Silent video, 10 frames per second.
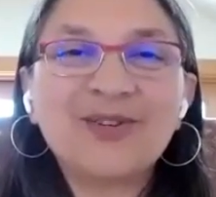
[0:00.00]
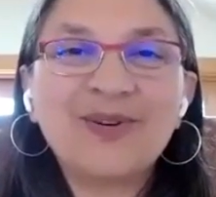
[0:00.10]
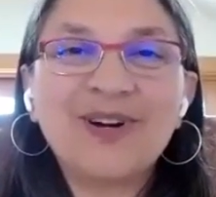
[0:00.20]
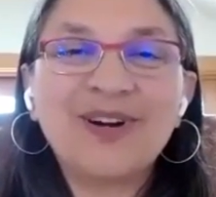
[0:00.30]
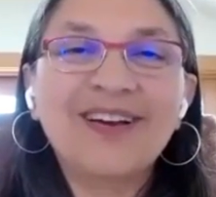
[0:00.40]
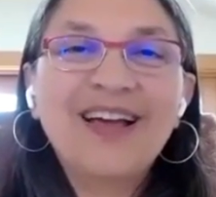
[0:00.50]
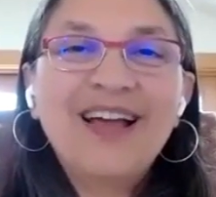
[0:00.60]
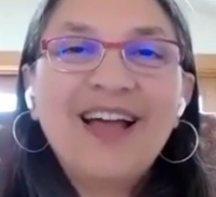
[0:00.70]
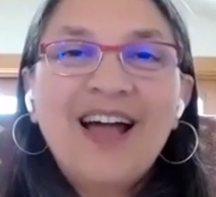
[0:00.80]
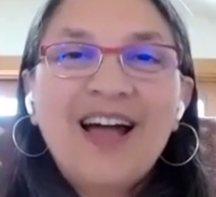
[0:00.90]
Sure.
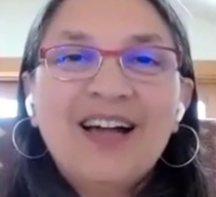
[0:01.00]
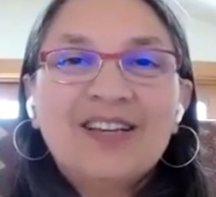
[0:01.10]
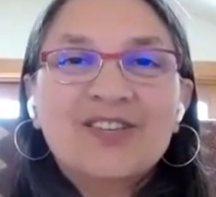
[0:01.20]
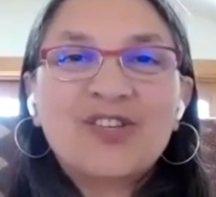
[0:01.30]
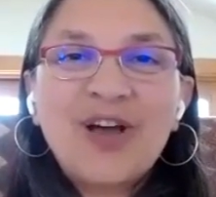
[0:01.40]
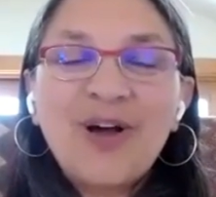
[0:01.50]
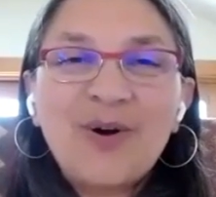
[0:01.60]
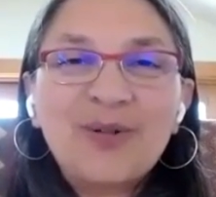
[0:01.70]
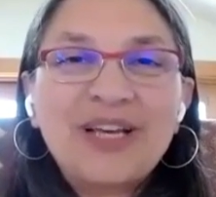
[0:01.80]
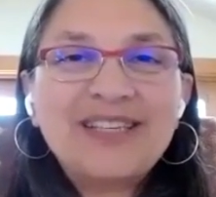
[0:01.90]

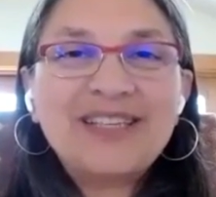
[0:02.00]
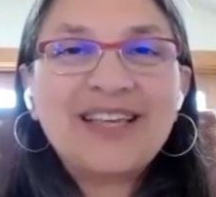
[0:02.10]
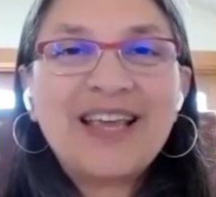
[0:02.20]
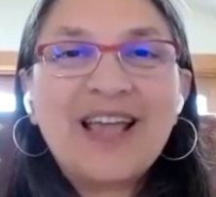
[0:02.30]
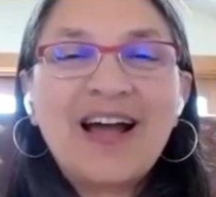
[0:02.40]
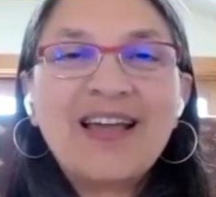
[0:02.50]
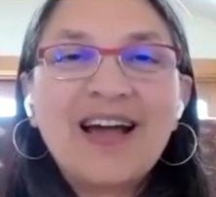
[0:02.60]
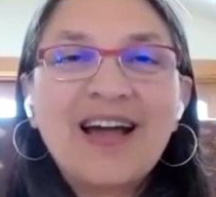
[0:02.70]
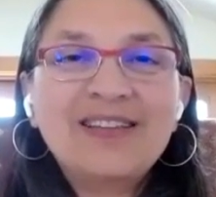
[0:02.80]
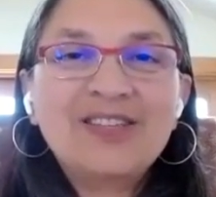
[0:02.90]
So let's see.
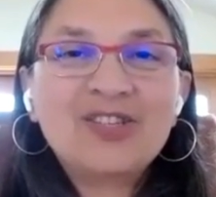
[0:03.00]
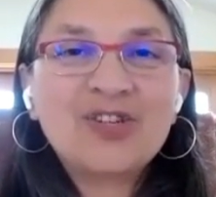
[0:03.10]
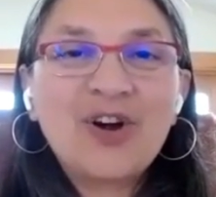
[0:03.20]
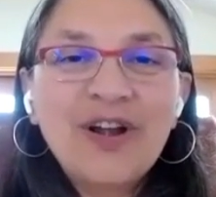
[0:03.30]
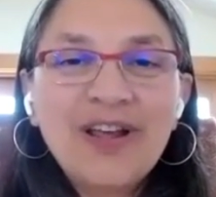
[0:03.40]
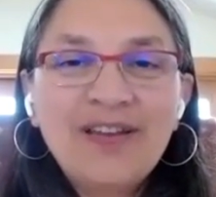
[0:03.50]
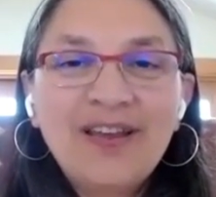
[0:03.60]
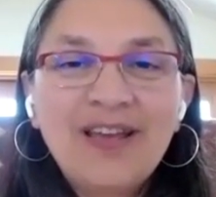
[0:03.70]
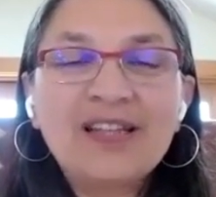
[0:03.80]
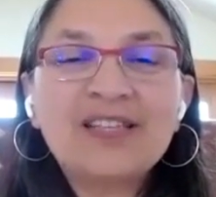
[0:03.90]
I started,
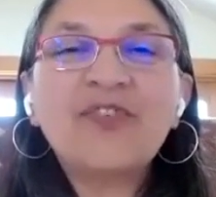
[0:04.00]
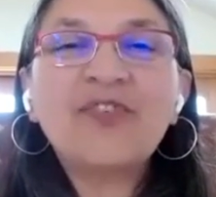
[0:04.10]
it's